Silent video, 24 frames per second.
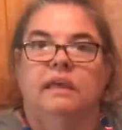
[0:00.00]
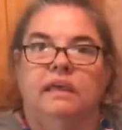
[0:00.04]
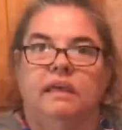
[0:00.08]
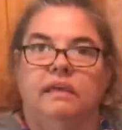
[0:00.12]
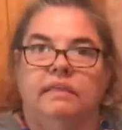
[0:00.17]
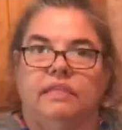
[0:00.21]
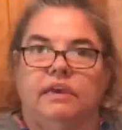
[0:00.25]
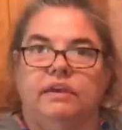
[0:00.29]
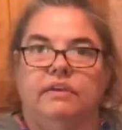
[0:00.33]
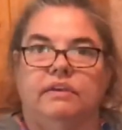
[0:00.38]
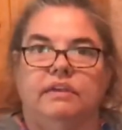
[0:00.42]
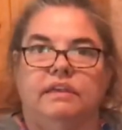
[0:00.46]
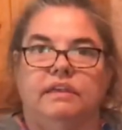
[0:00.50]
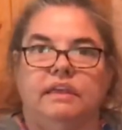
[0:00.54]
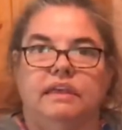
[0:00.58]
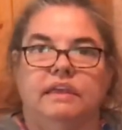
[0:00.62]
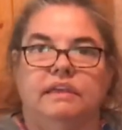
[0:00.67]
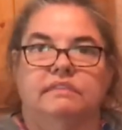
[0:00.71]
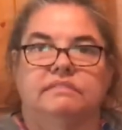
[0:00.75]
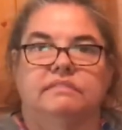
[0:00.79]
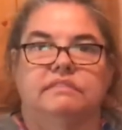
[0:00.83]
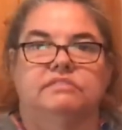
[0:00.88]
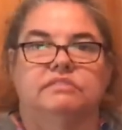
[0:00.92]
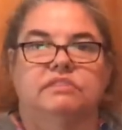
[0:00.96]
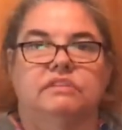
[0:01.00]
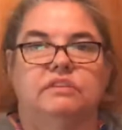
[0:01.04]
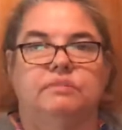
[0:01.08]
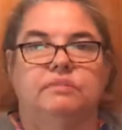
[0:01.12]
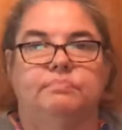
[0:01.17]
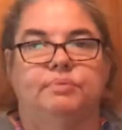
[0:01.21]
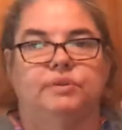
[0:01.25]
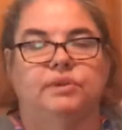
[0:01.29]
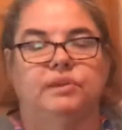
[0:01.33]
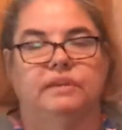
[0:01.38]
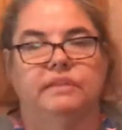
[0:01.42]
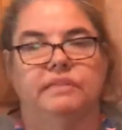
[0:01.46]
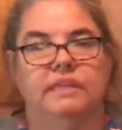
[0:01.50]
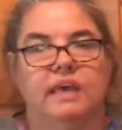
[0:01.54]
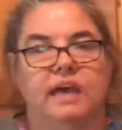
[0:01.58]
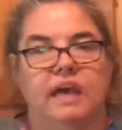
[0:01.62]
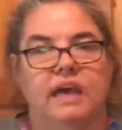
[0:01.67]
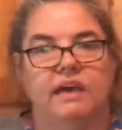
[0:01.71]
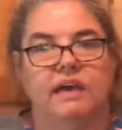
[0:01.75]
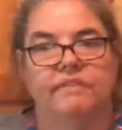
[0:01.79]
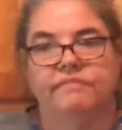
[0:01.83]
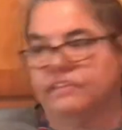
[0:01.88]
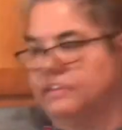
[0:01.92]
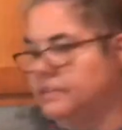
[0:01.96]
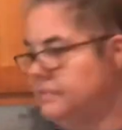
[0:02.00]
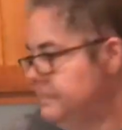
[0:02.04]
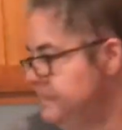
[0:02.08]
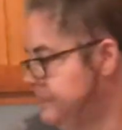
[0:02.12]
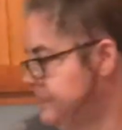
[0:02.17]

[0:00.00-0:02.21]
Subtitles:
there it is. And so you put it in the oven,